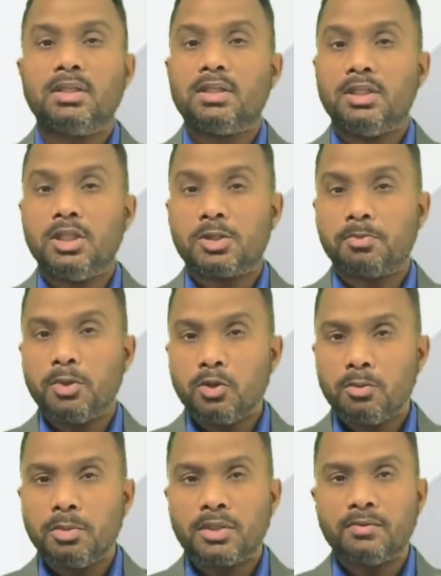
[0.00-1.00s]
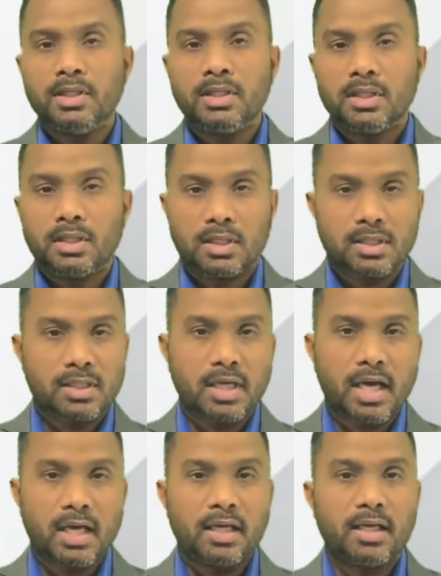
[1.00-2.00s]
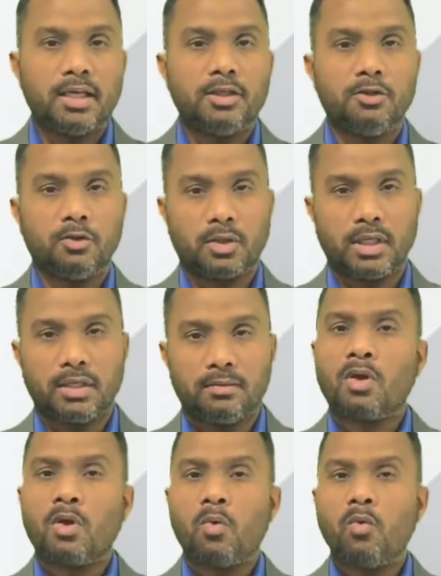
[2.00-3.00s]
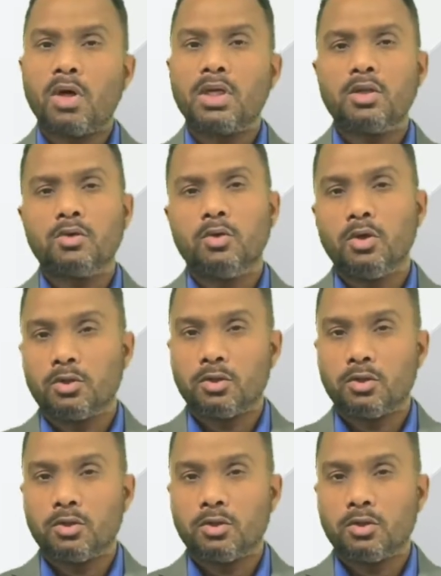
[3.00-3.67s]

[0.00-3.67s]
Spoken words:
dispute between Russia and Ukraine. What are you going to